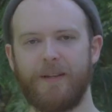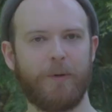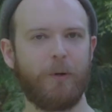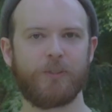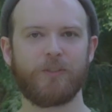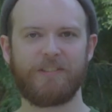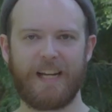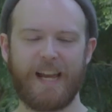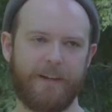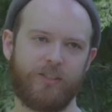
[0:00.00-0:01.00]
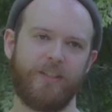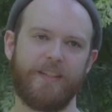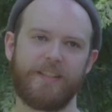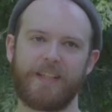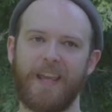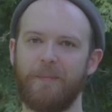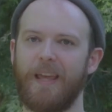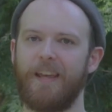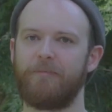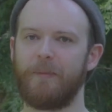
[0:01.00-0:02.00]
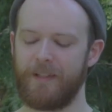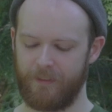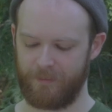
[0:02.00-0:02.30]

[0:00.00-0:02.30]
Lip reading: emotional reaction this game gave me.